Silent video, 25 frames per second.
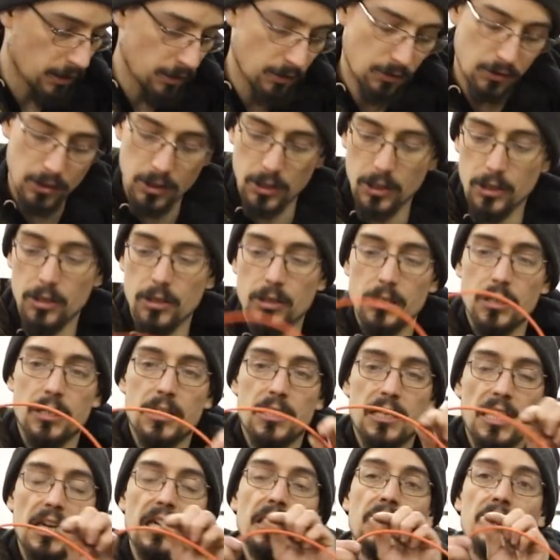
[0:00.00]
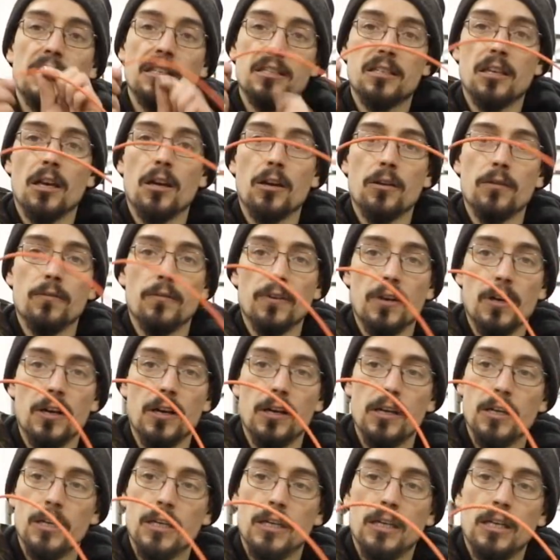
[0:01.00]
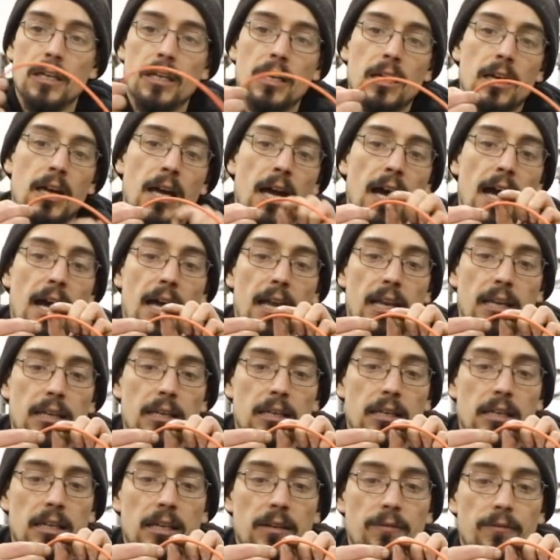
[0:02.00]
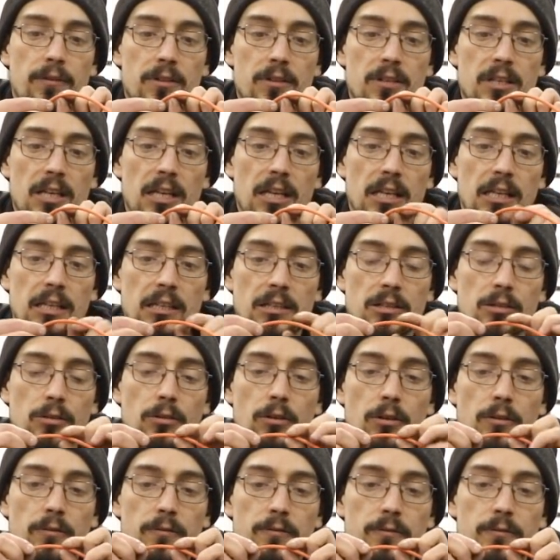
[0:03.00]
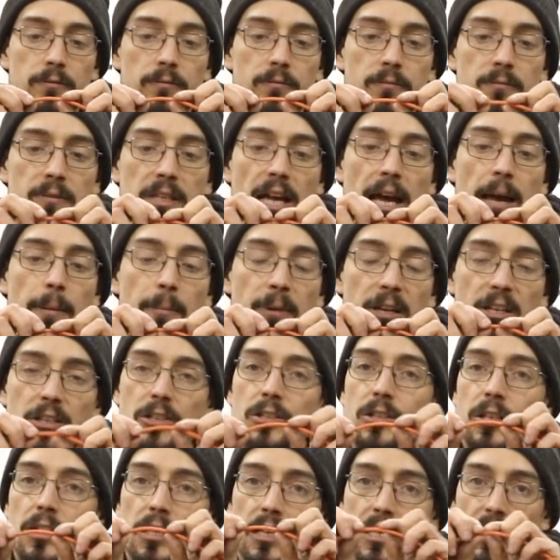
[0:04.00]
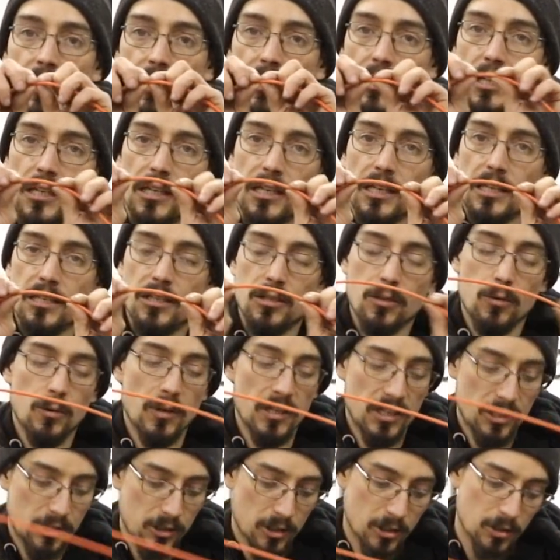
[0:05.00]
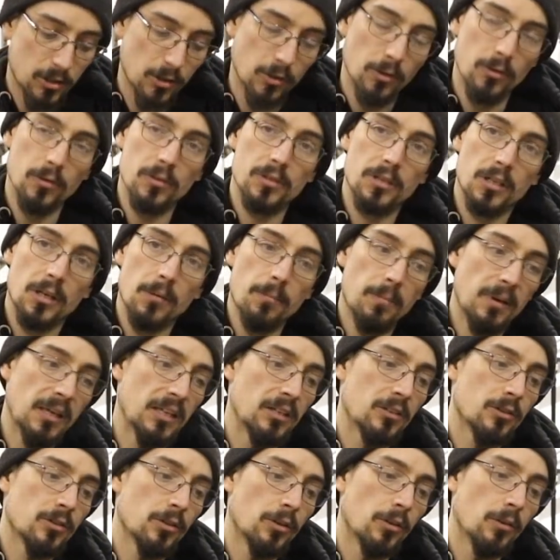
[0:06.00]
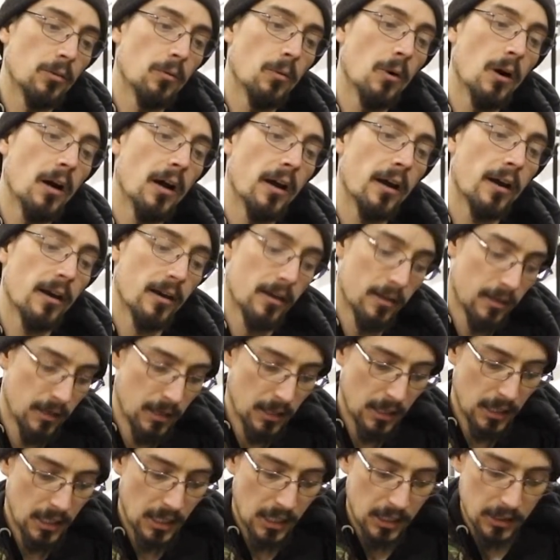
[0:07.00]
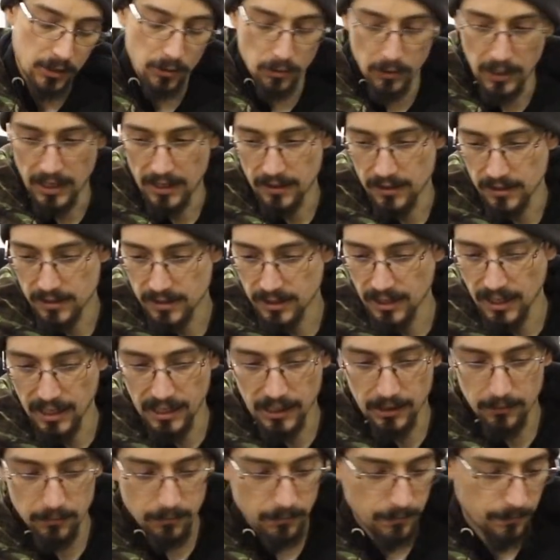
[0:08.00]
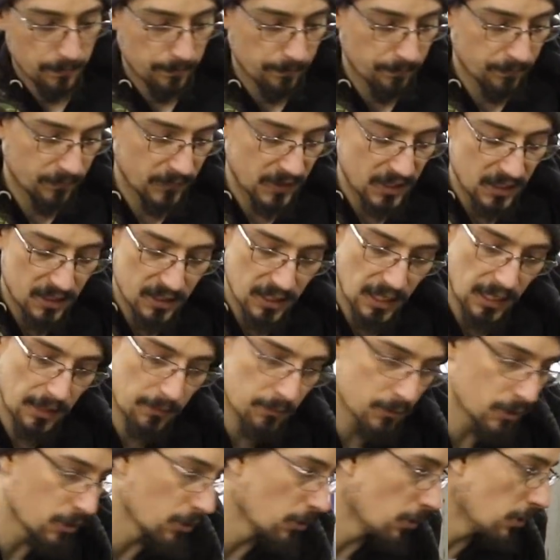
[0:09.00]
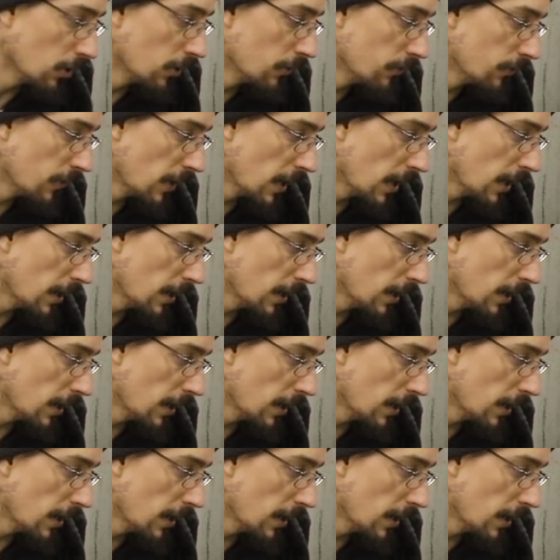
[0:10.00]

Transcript: You could kink this over, and if there's any sort of damage to this, like get squished at all, it's going to pinch on the wire, and you'll get the same sort of